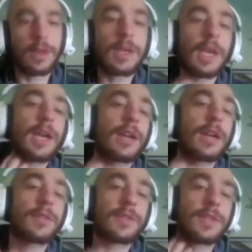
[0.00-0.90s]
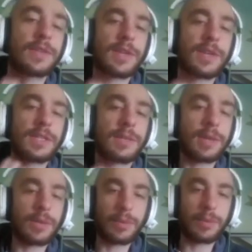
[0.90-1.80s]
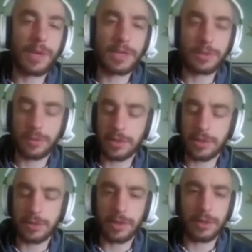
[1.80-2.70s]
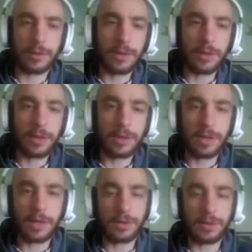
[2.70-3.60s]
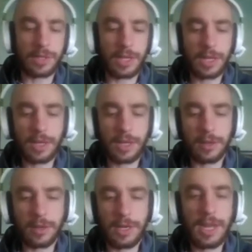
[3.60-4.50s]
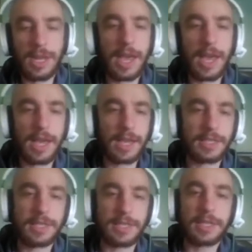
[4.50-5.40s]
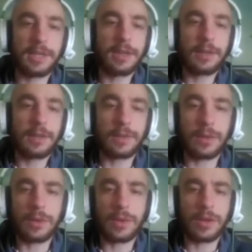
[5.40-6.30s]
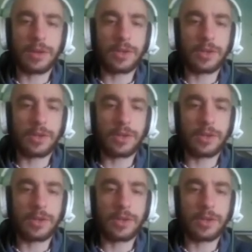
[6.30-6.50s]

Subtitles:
Keycard I found seemed like it would pass through this reader. Did I use the keycard? Yes! Through the old reader and